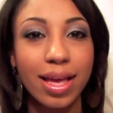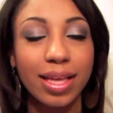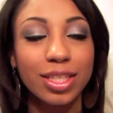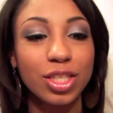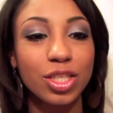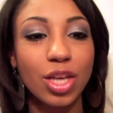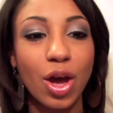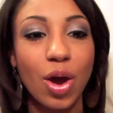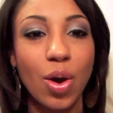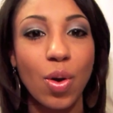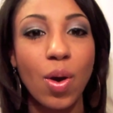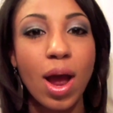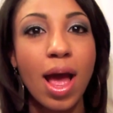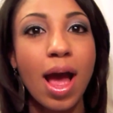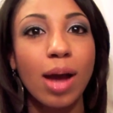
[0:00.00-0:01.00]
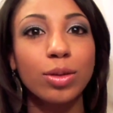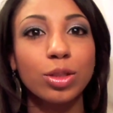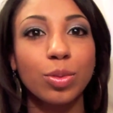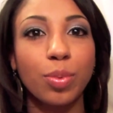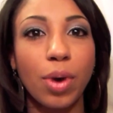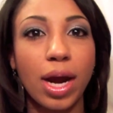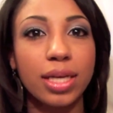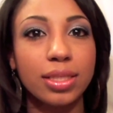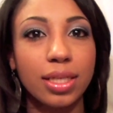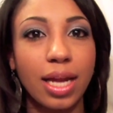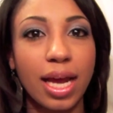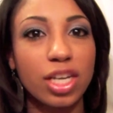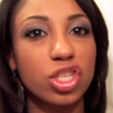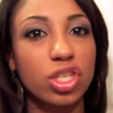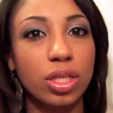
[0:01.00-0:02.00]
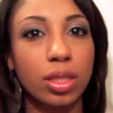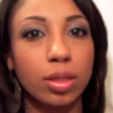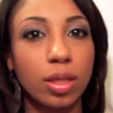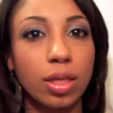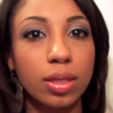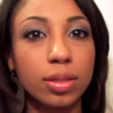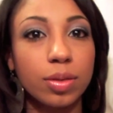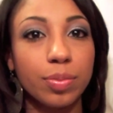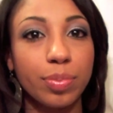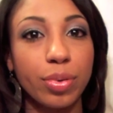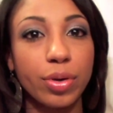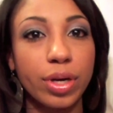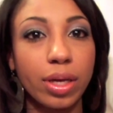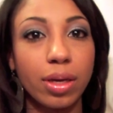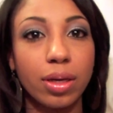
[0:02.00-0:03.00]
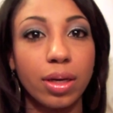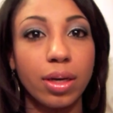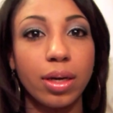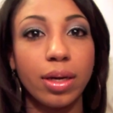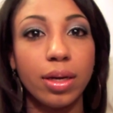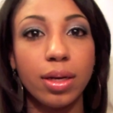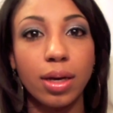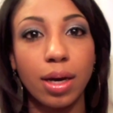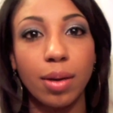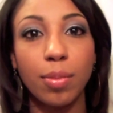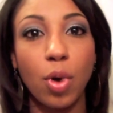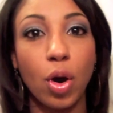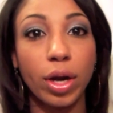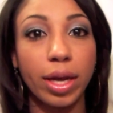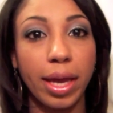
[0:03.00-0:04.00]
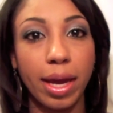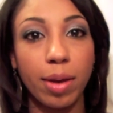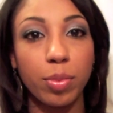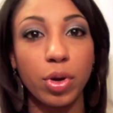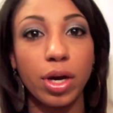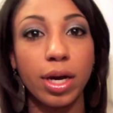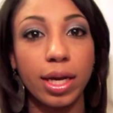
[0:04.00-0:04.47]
So I was surprised it actually looked pretty good um, on camera.